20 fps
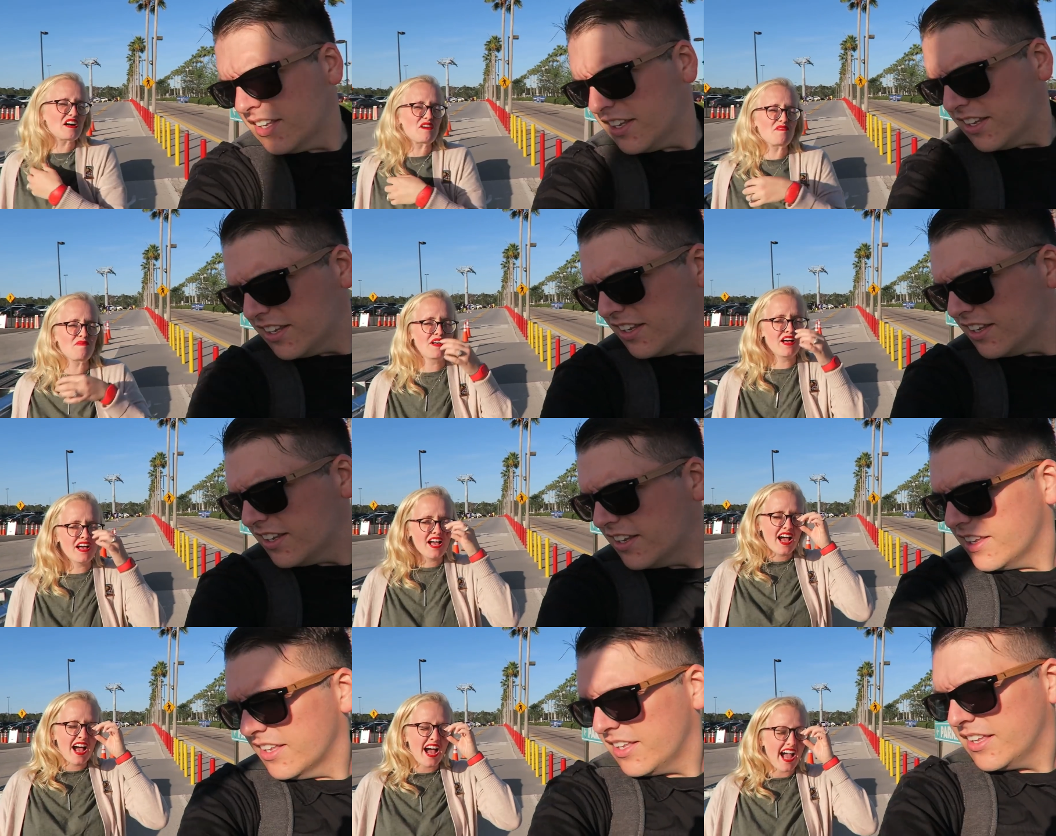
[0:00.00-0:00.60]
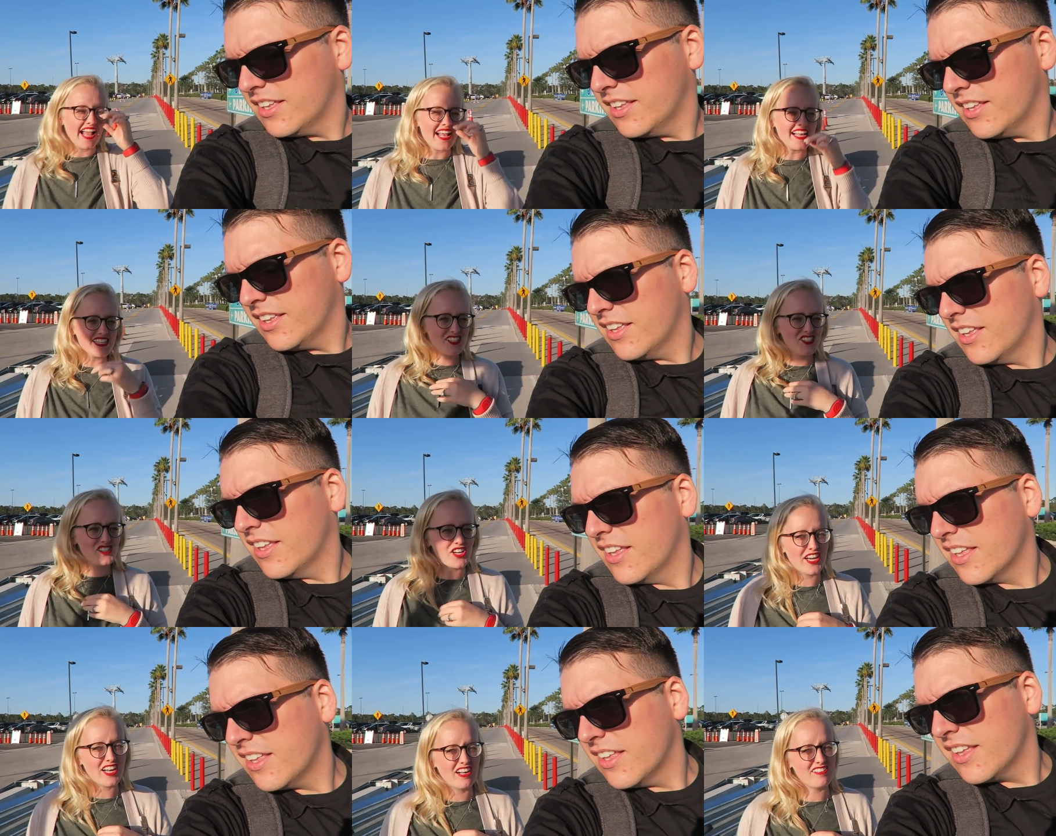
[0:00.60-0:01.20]
Speaker 1: um, I asked
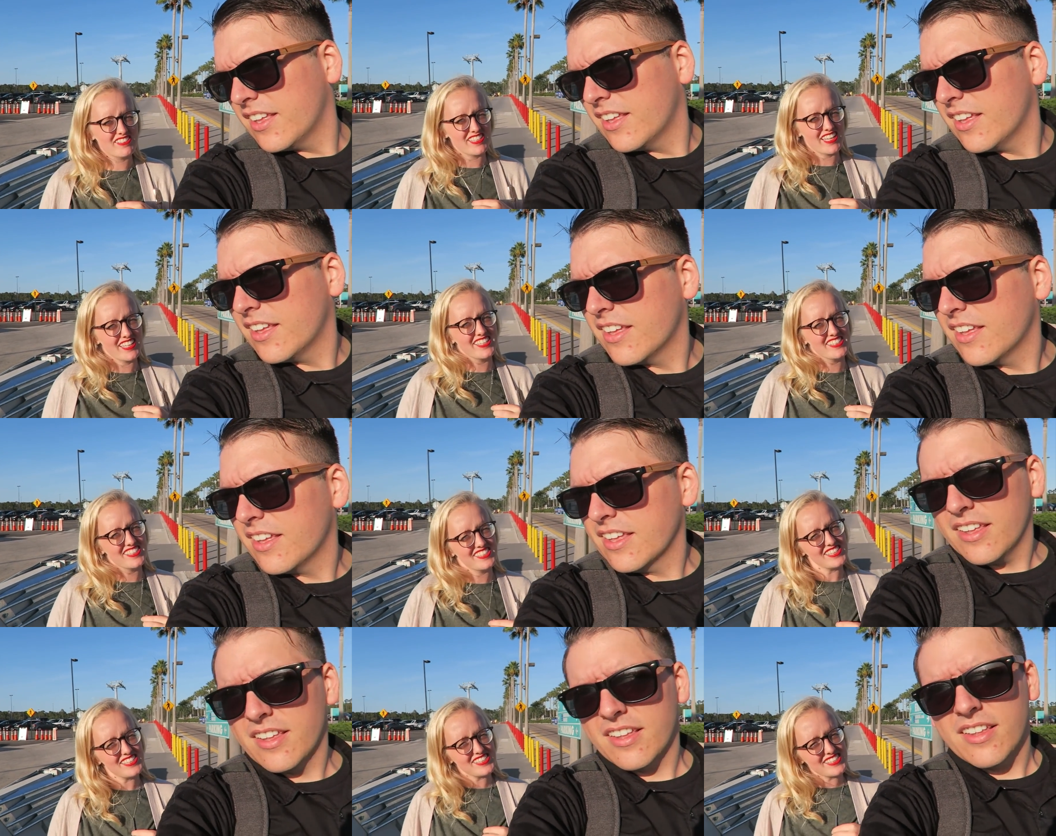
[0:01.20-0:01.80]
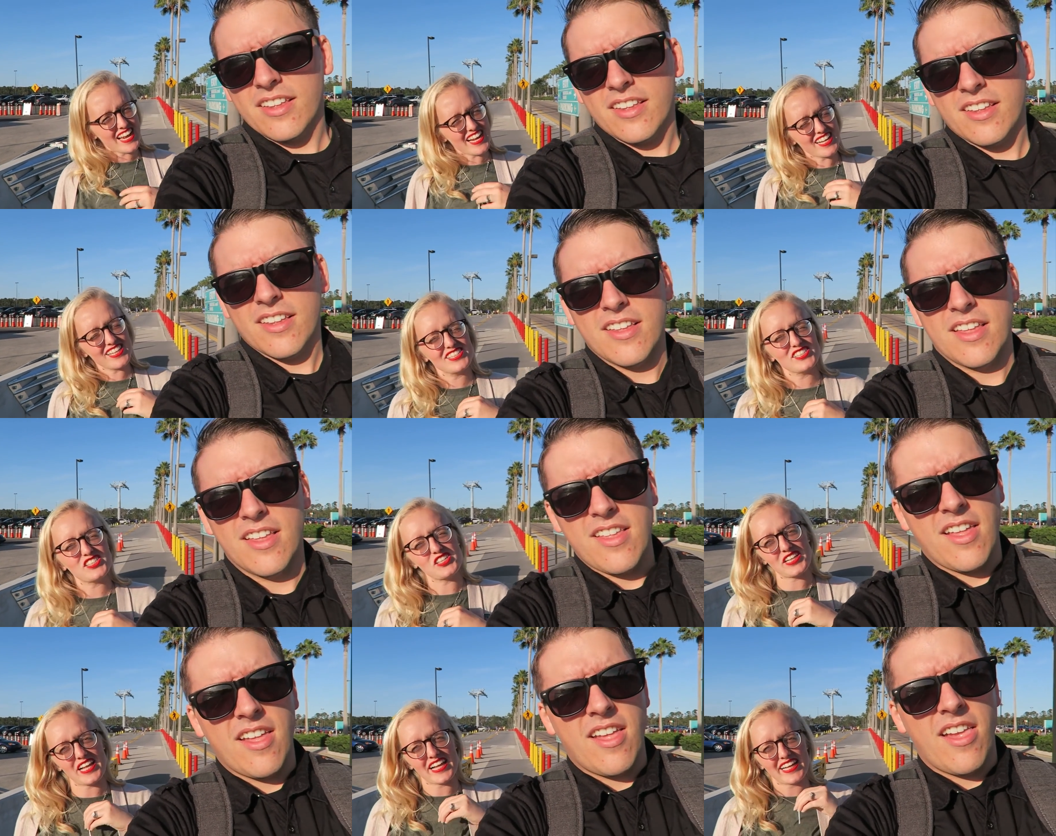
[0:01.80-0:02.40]
Jenna, I was like, does this necklace
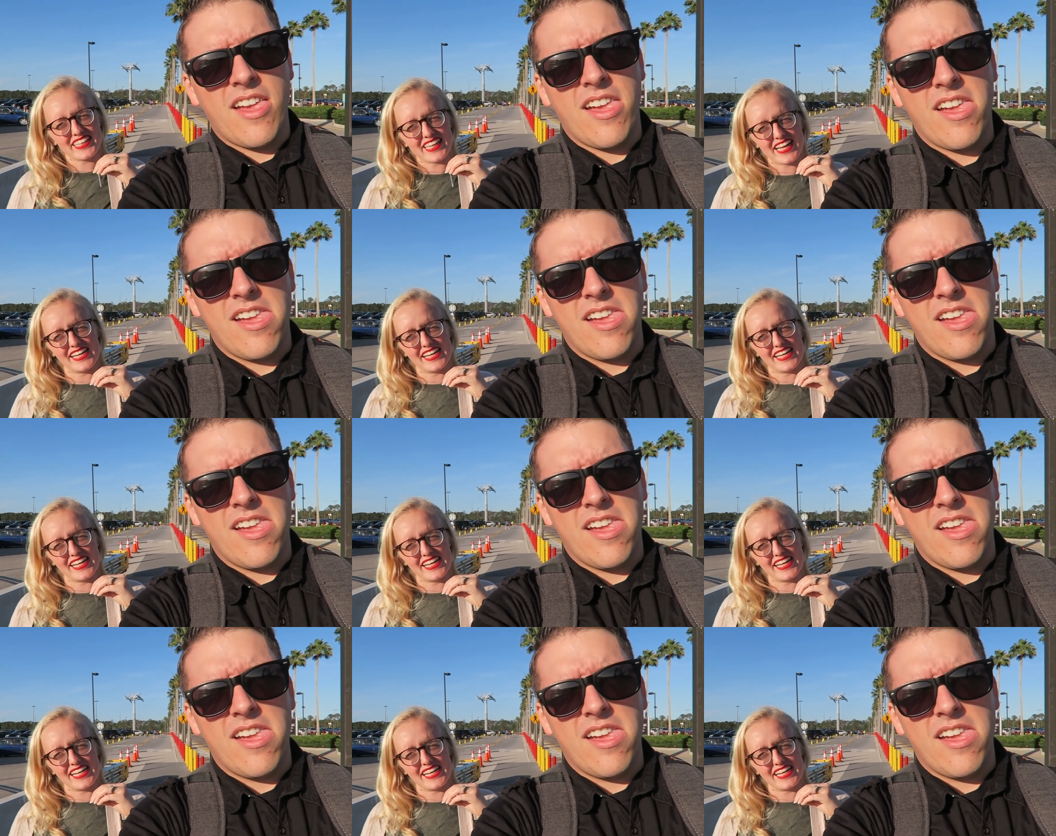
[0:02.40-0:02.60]
look like a